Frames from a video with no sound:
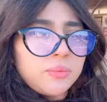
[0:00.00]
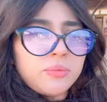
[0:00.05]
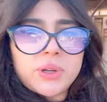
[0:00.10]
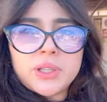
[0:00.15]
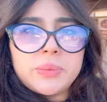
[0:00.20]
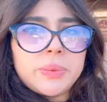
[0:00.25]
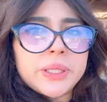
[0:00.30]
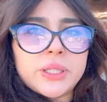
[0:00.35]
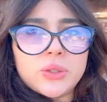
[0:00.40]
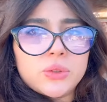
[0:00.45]

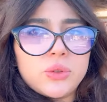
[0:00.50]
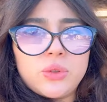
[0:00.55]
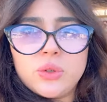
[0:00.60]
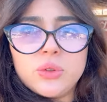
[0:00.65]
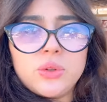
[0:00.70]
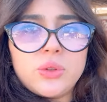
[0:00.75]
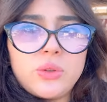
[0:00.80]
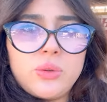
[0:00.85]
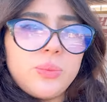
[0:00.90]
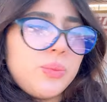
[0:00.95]
but better
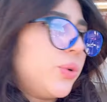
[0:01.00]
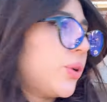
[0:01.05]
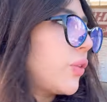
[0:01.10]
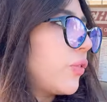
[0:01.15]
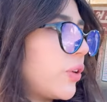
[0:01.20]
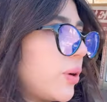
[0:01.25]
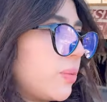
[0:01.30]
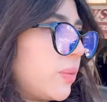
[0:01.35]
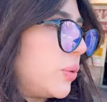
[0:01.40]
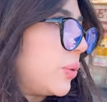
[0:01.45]
don't book
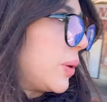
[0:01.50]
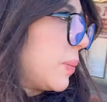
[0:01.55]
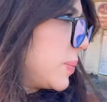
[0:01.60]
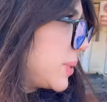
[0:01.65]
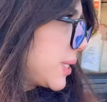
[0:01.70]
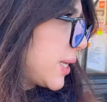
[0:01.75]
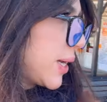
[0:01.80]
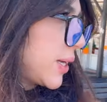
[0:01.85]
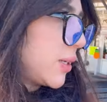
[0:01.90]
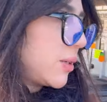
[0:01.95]
from the
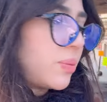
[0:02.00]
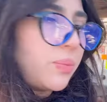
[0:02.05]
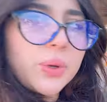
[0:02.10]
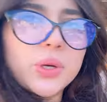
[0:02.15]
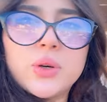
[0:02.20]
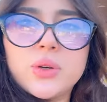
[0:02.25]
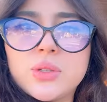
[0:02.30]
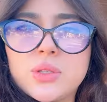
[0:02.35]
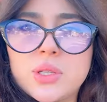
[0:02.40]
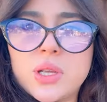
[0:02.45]
website
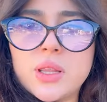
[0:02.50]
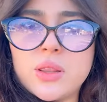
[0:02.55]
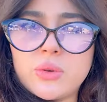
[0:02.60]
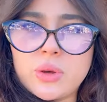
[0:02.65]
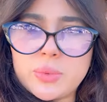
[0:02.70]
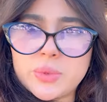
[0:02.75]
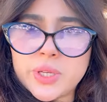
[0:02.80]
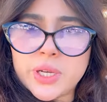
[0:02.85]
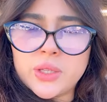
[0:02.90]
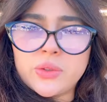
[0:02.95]
because in the
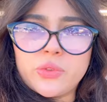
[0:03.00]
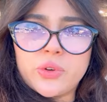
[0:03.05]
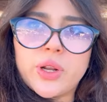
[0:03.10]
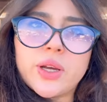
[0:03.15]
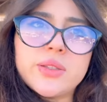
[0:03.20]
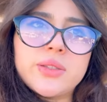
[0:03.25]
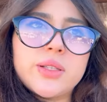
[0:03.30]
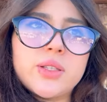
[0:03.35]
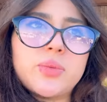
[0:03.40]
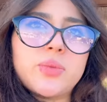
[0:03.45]
website for
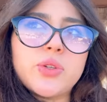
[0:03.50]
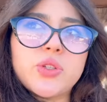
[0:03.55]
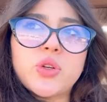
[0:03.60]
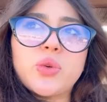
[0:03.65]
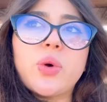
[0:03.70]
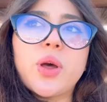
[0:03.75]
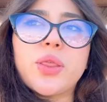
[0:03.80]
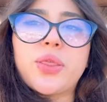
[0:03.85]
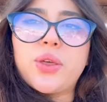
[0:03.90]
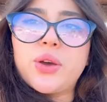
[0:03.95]
us it's
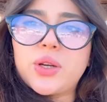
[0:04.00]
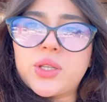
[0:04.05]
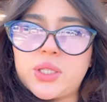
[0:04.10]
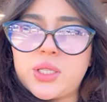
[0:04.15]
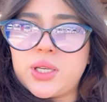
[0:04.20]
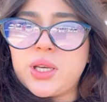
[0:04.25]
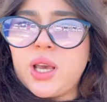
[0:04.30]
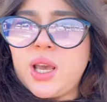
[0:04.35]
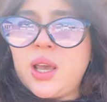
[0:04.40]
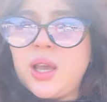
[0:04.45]
mentioned
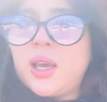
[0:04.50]
130